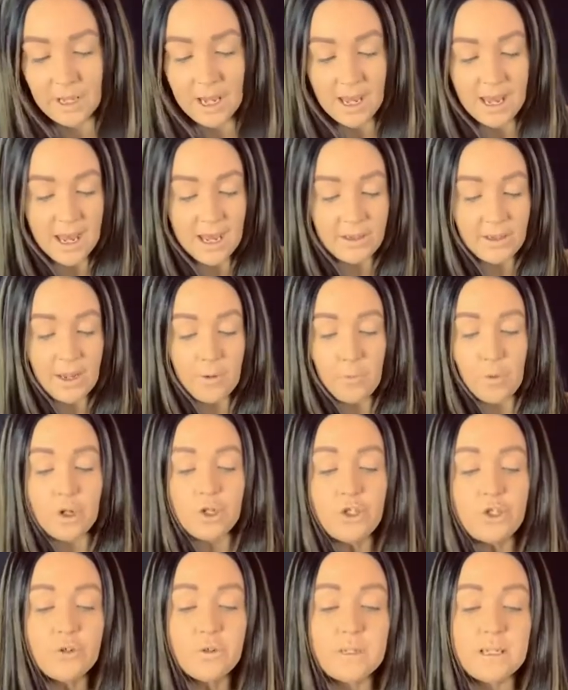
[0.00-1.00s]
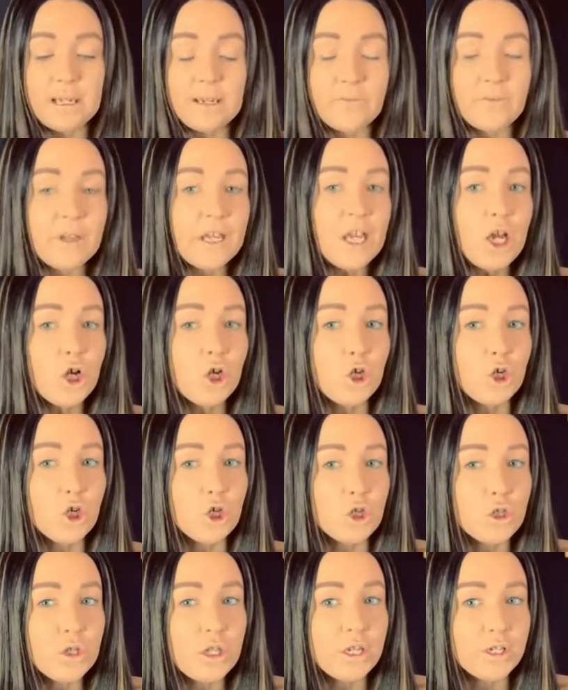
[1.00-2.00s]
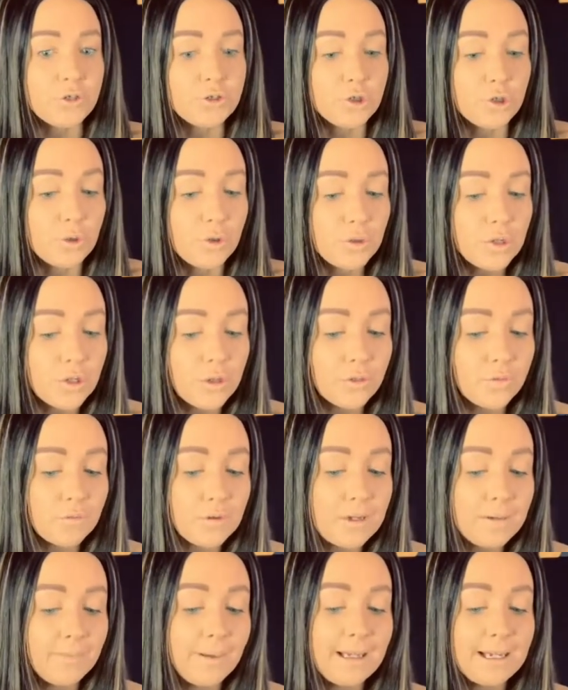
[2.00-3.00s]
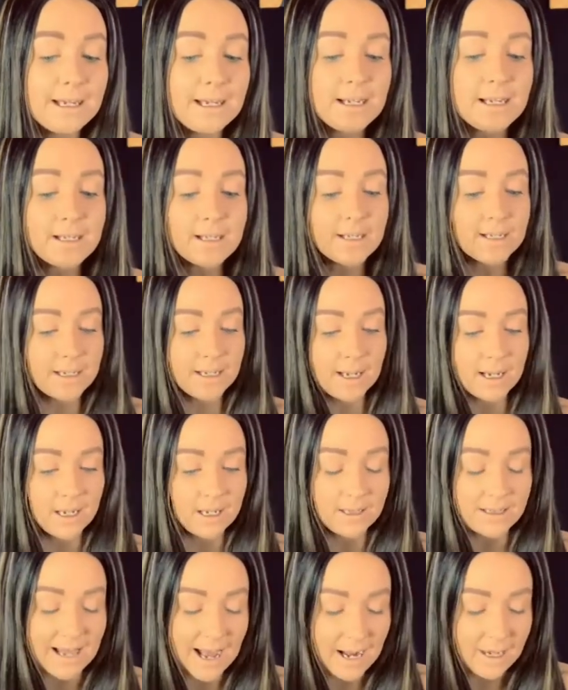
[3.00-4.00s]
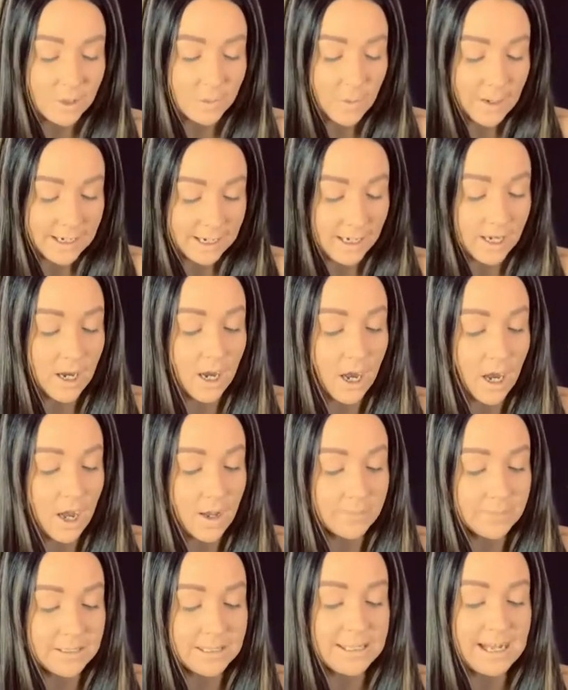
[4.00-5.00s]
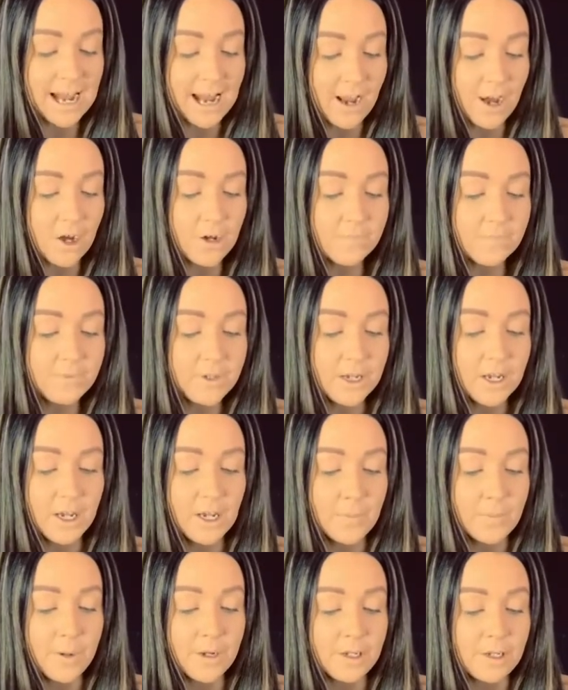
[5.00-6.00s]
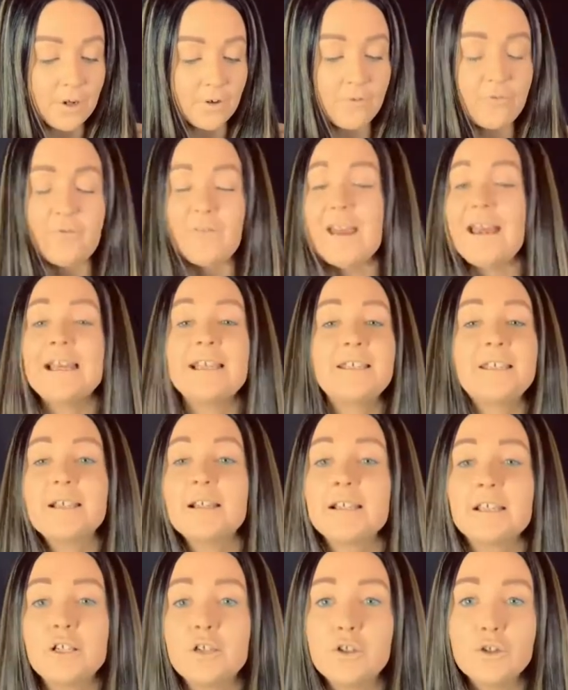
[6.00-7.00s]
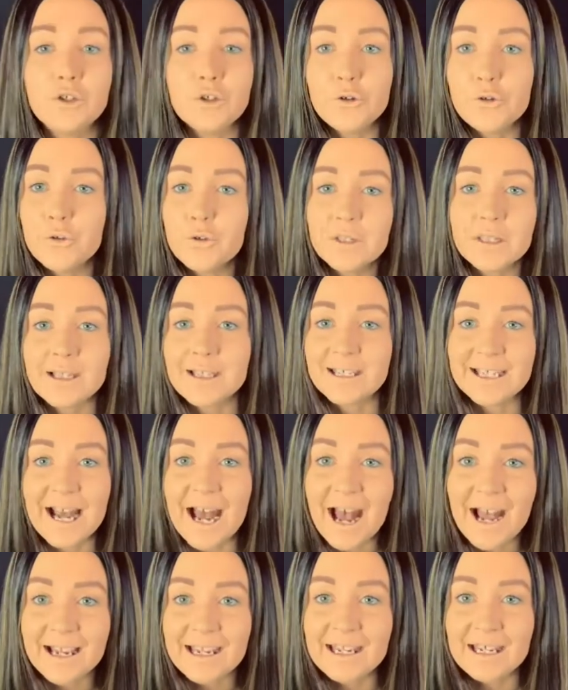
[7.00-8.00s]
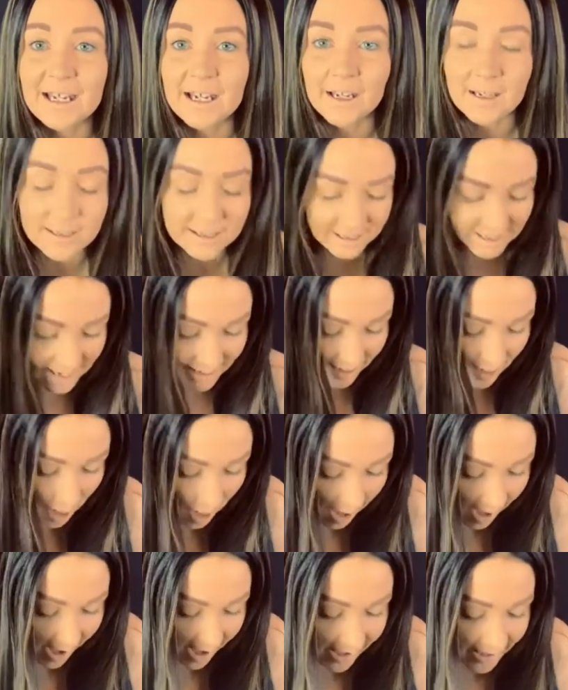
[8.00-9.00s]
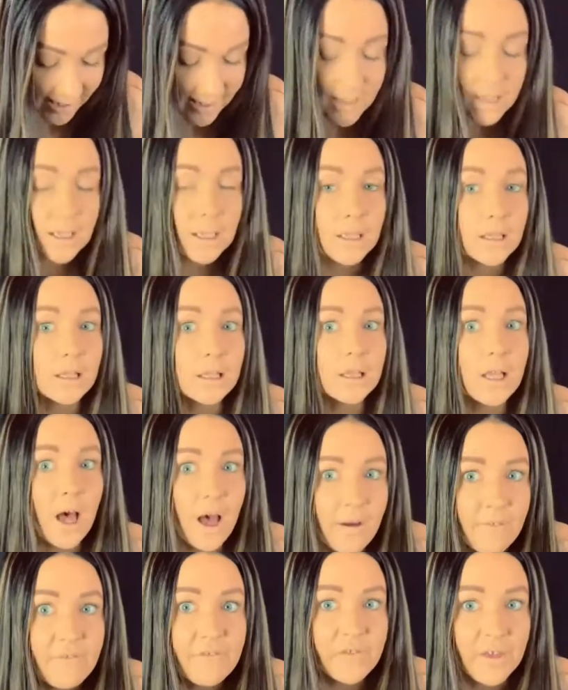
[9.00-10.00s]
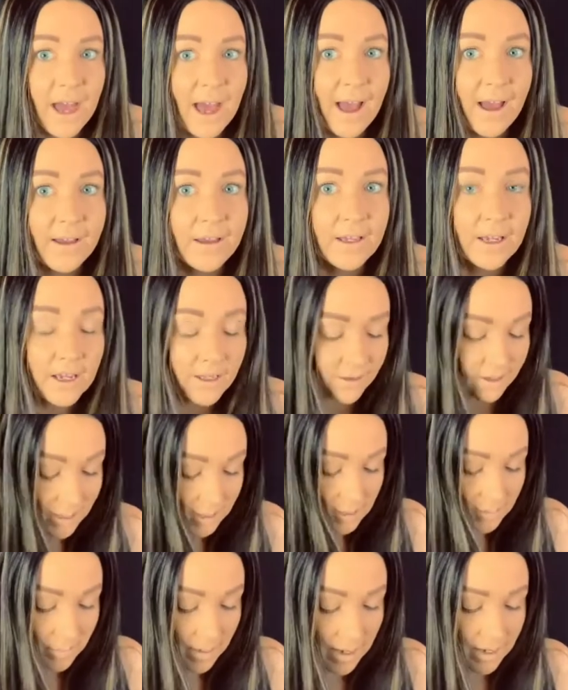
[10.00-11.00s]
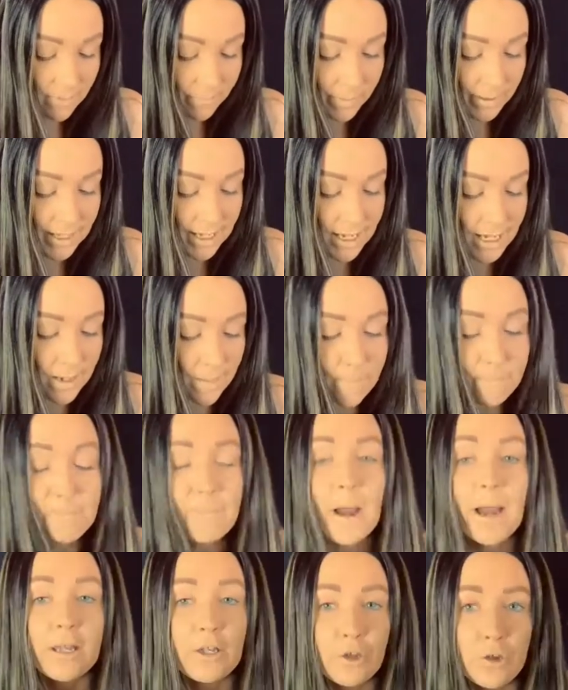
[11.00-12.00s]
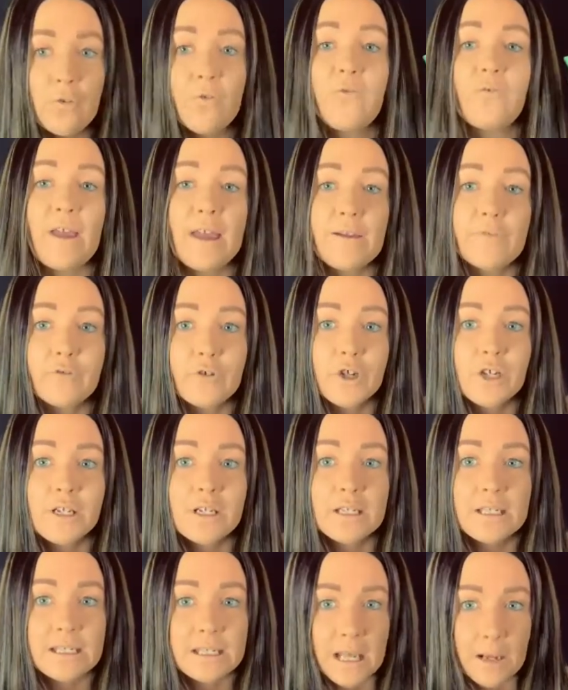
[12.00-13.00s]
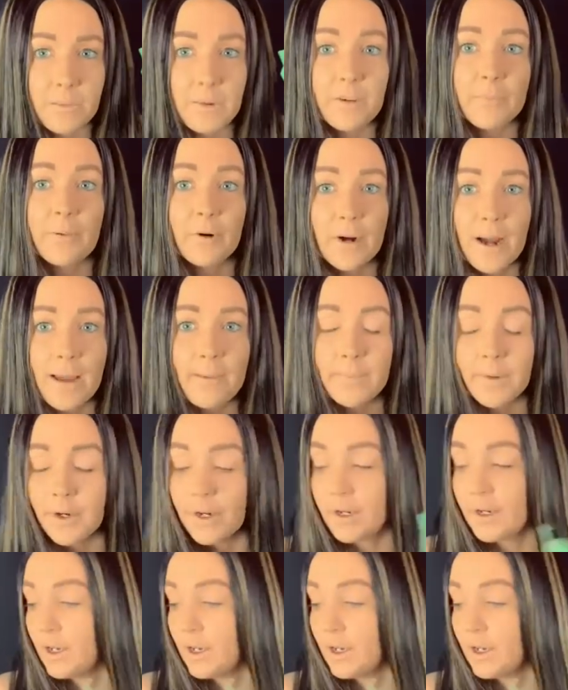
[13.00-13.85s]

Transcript: And then once you give it a good, like, 2 to 3 minutes, that's when it calms down. But your face doesn't lose the tackiness. And I love that. This might be my new favorite summer primer.